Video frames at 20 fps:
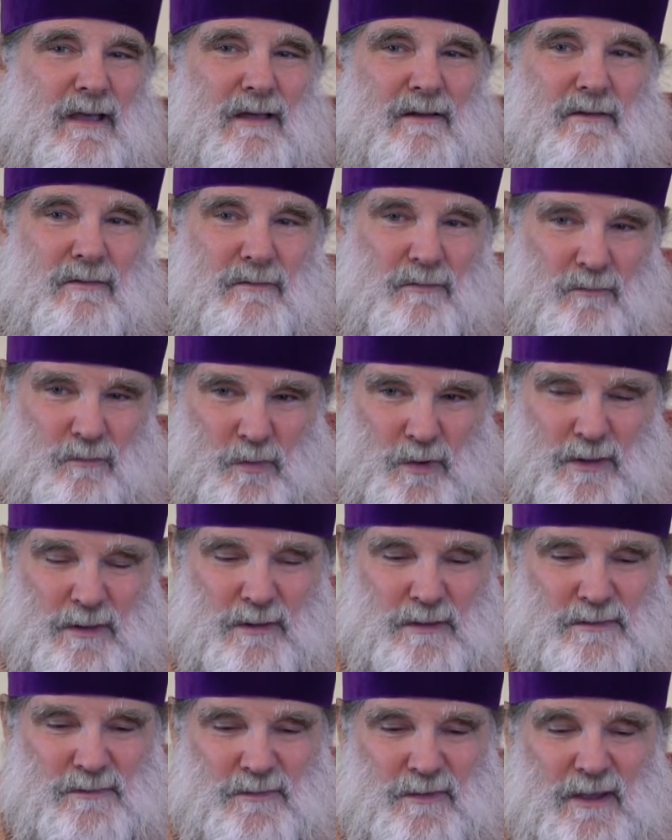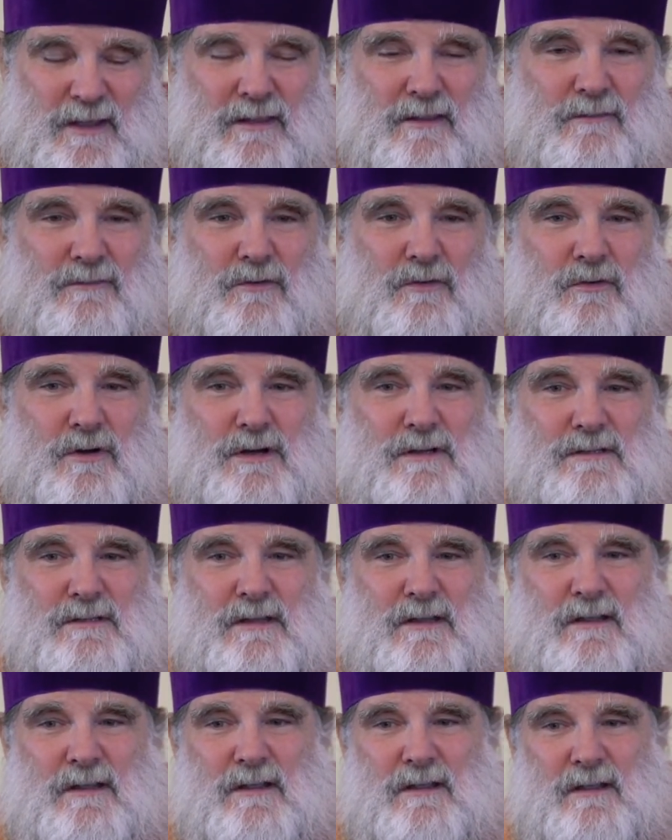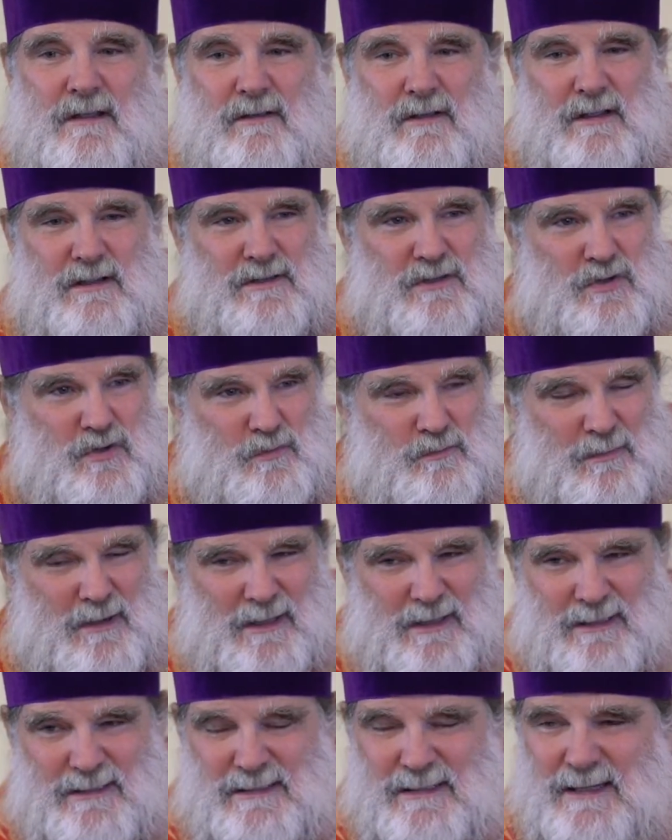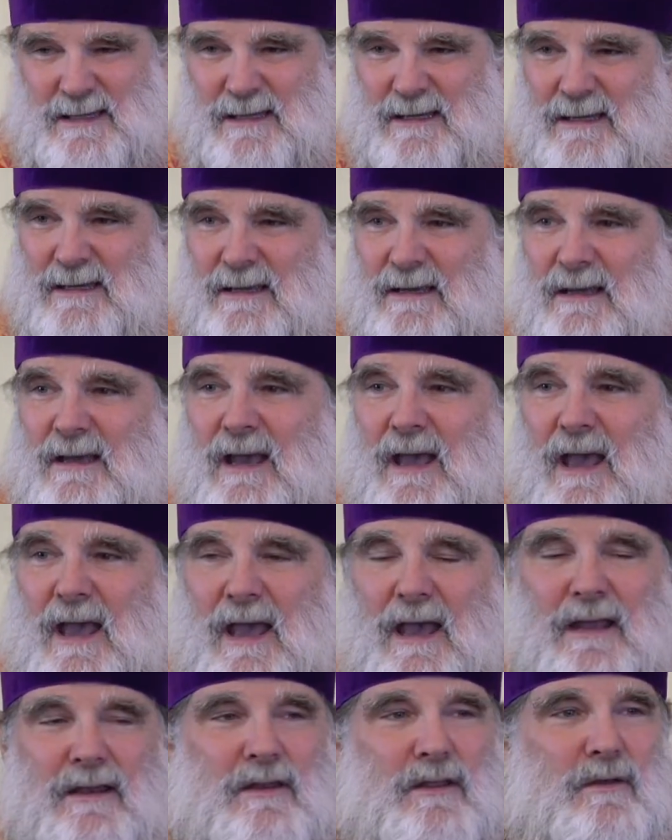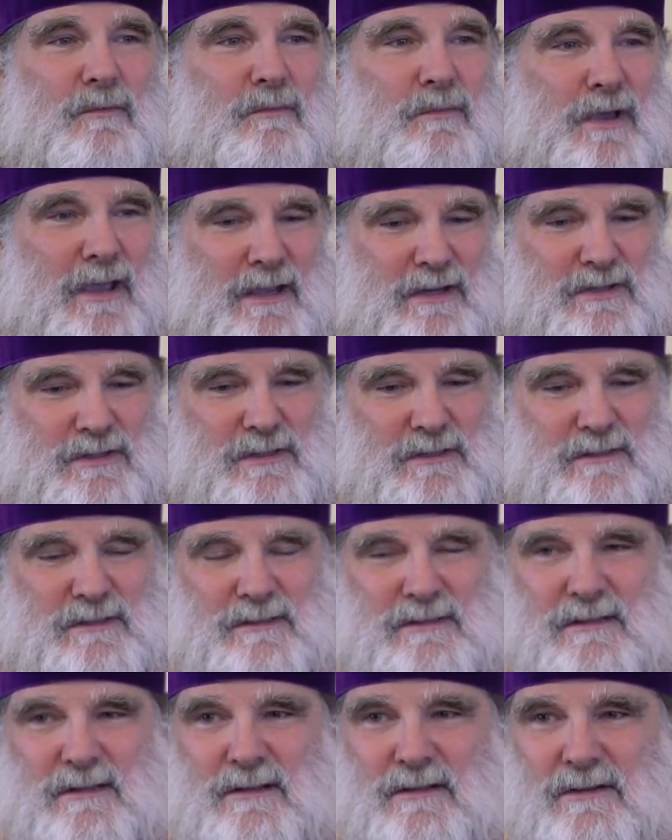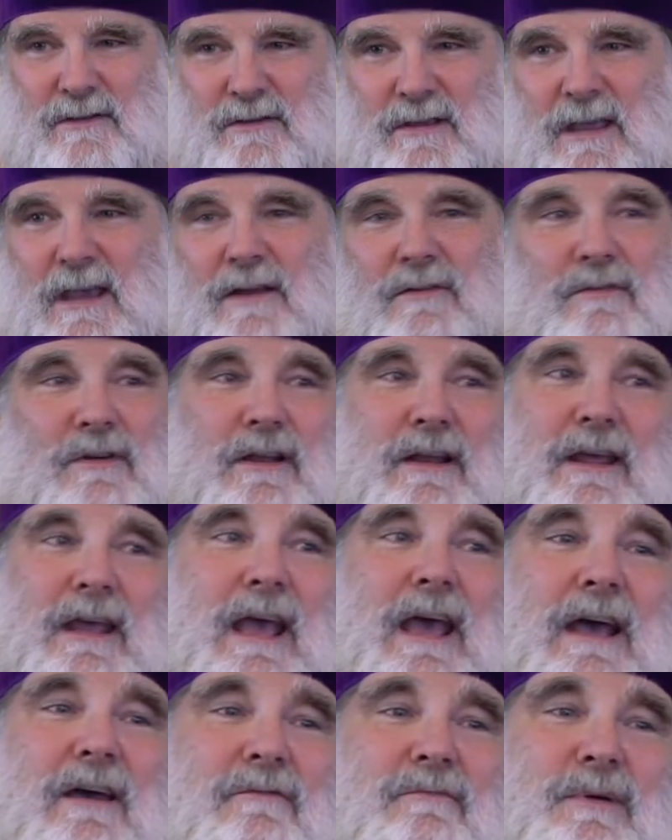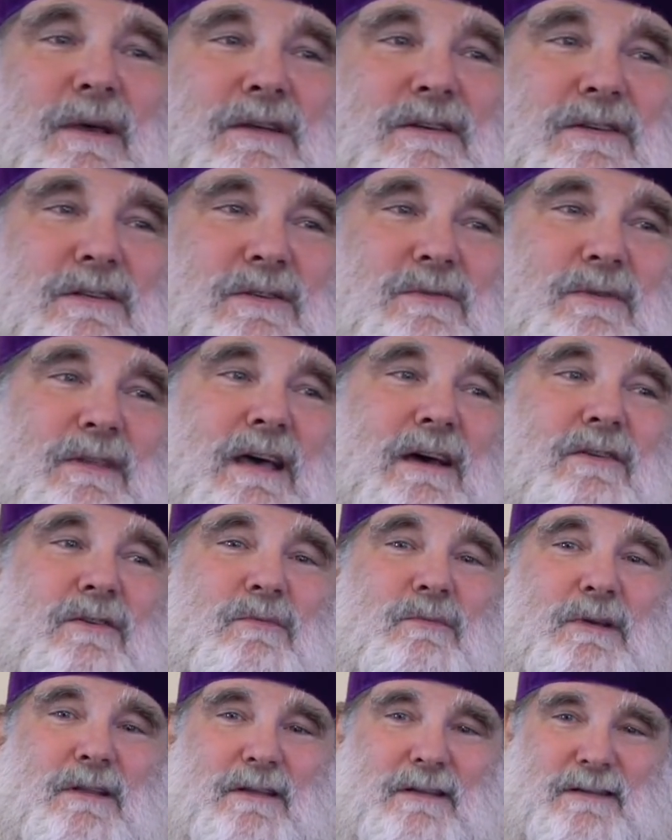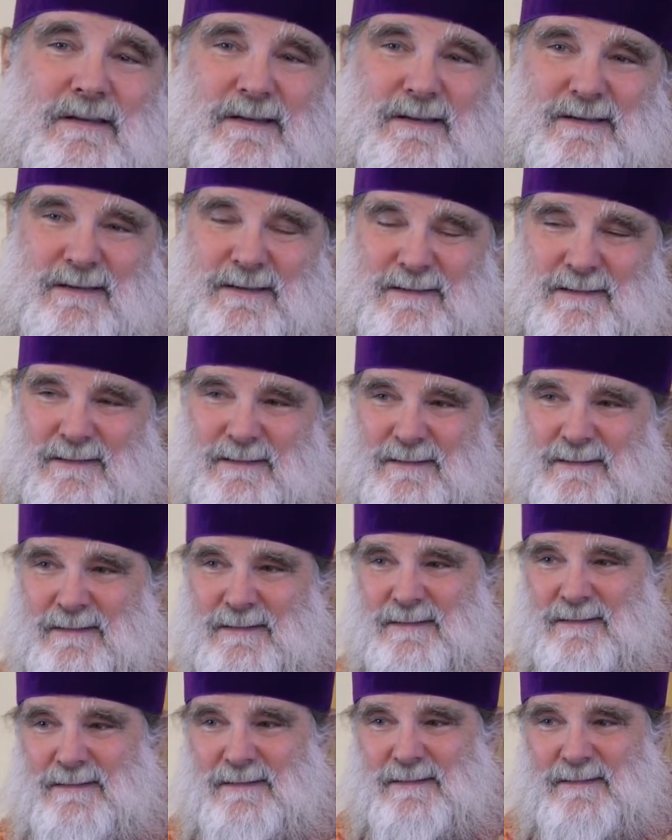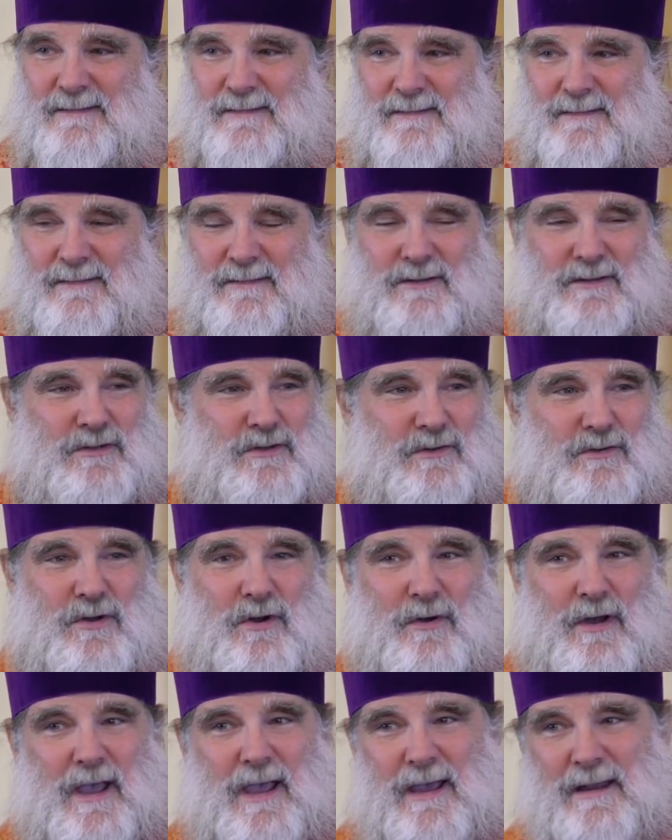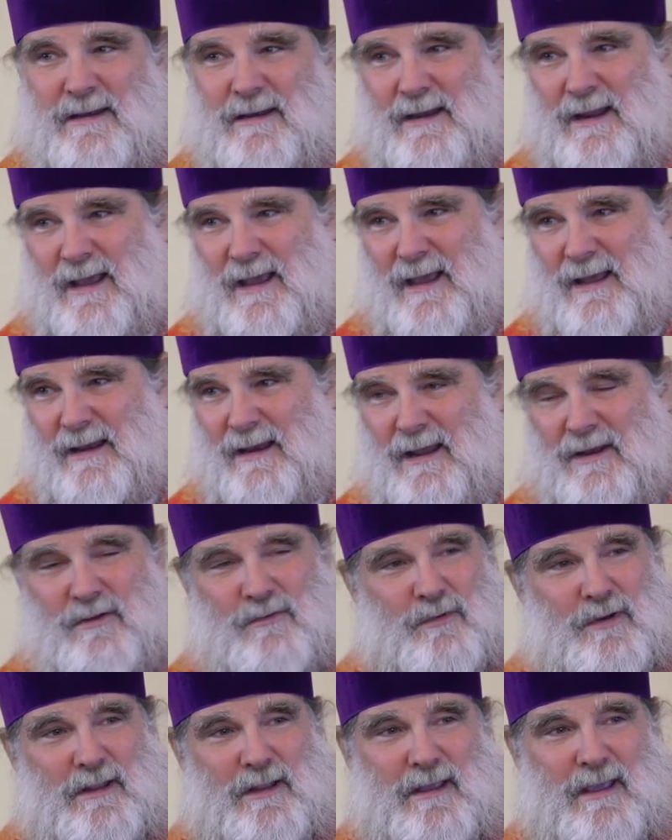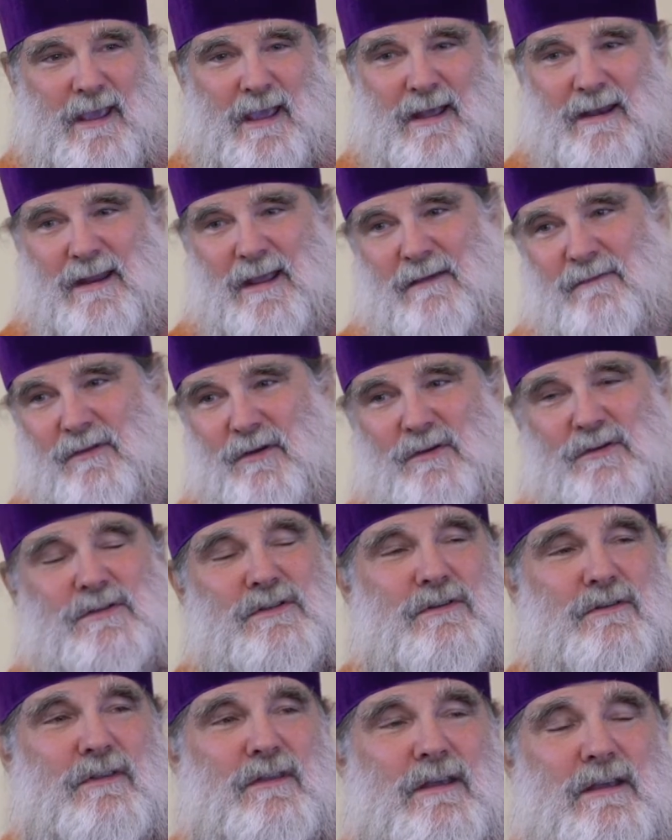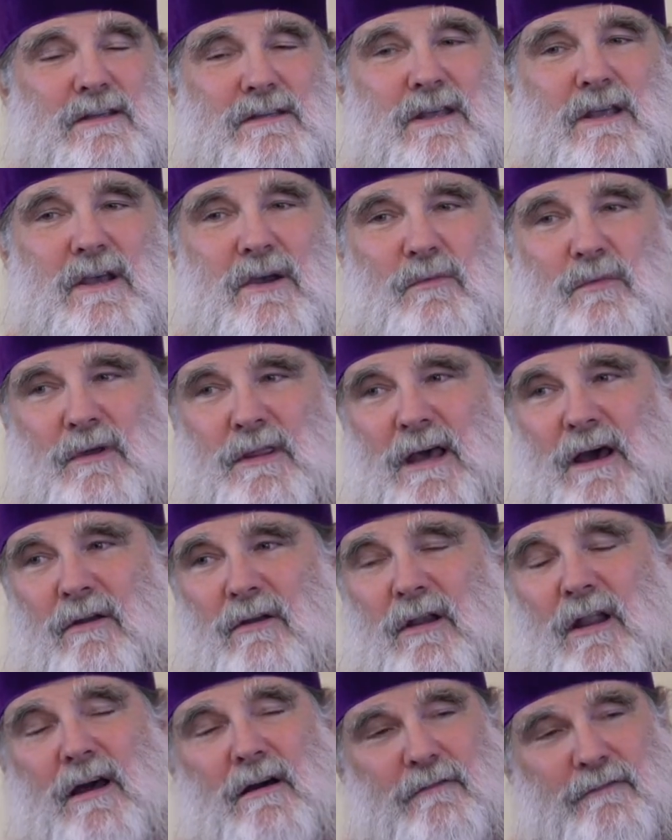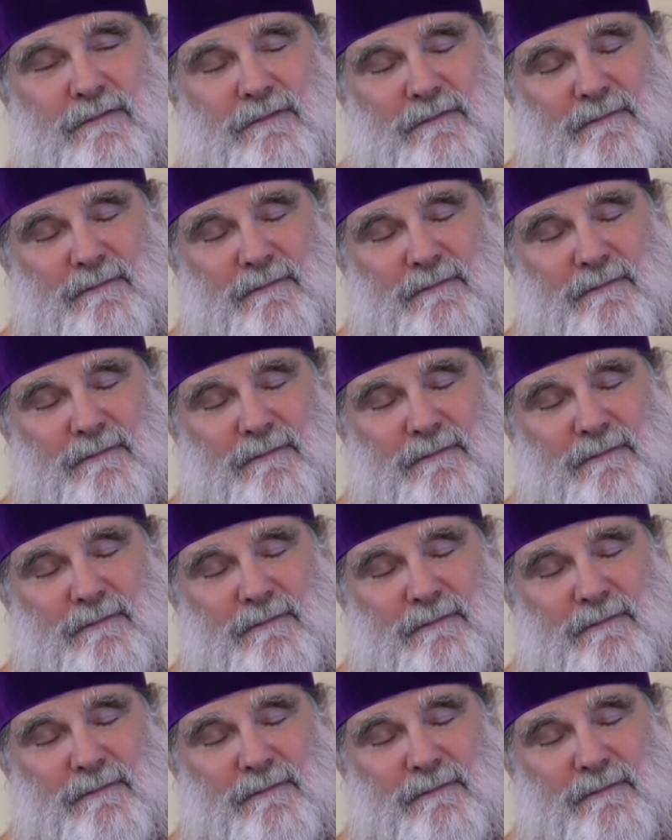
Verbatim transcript: And with his faith, of course, is humility and patience. You can't really have patience without humility. The two go hand in hand. And you really can't have those two things without love.